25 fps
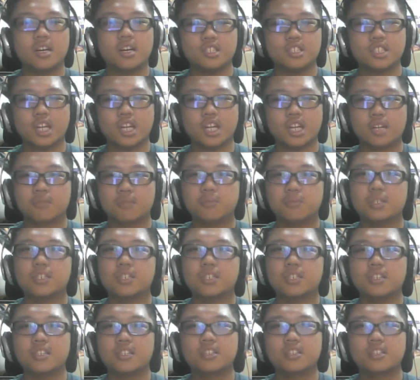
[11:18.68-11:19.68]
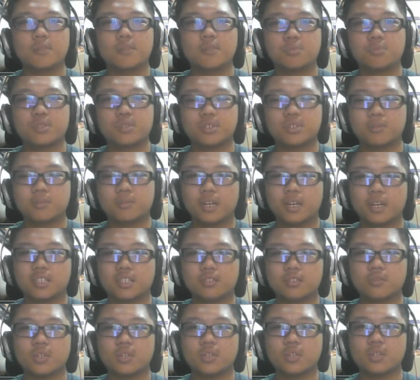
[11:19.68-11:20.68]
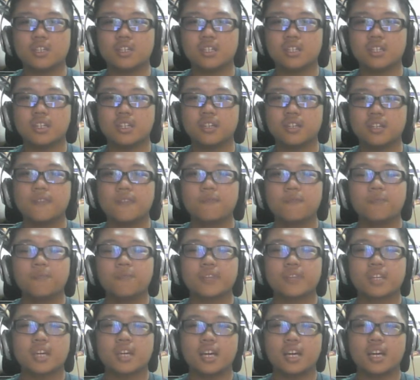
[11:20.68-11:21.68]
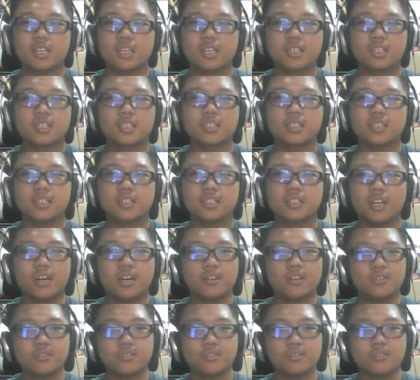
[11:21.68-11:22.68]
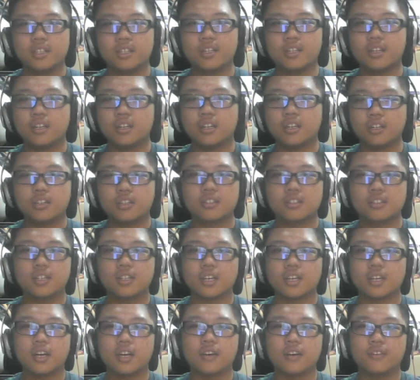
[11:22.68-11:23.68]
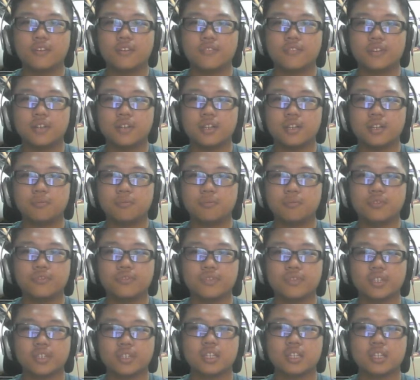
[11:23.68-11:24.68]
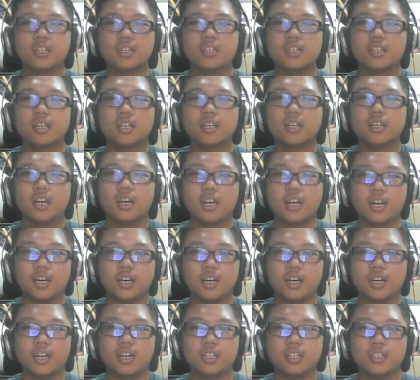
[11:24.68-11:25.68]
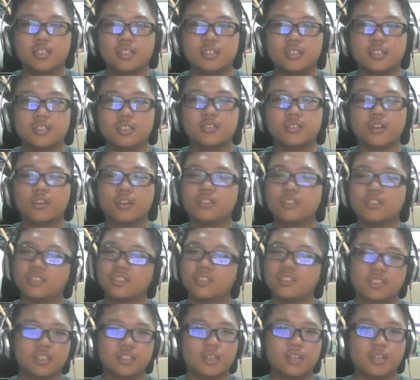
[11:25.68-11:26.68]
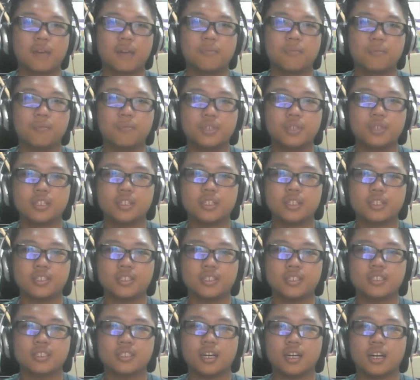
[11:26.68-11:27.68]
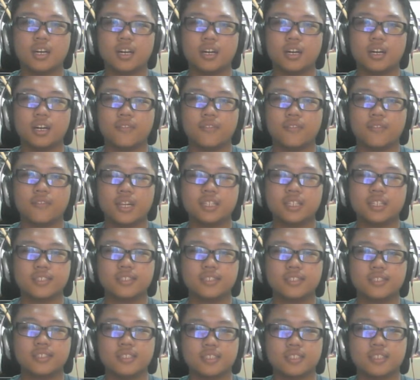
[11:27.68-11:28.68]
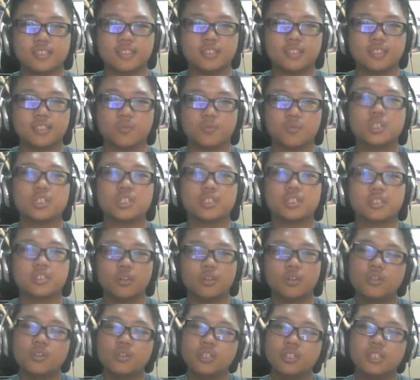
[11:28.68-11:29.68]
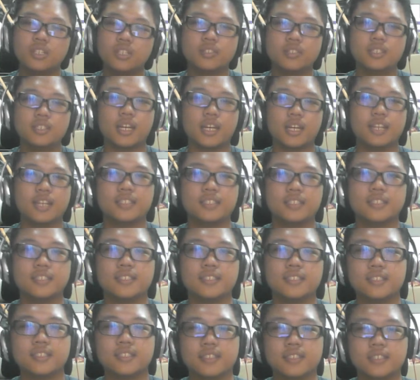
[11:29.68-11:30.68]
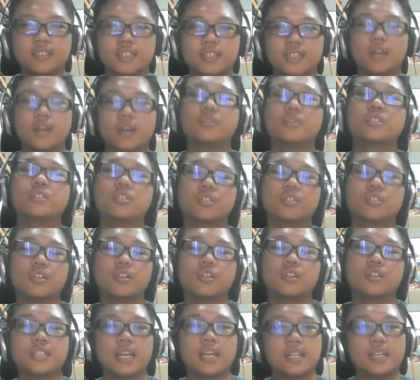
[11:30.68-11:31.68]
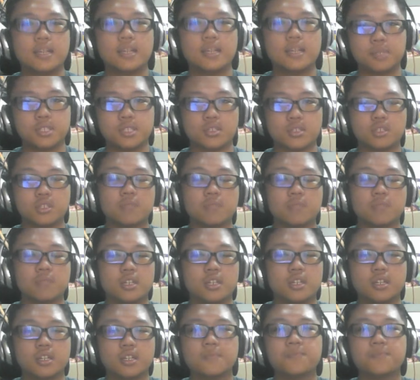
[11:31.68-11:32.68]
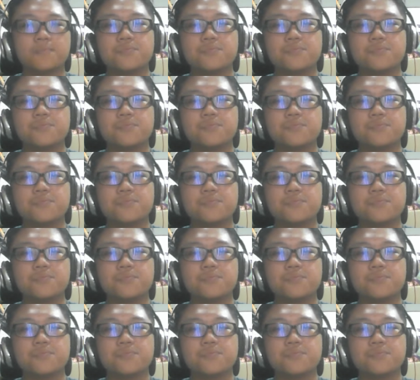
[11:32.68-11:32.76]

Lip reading: Jack, but it got pushed back as well, and I think now they're not gonna have a movie, so it's just gonna be this final season, which is only 10 seasons, which is only 10 episodes, I'm sorry.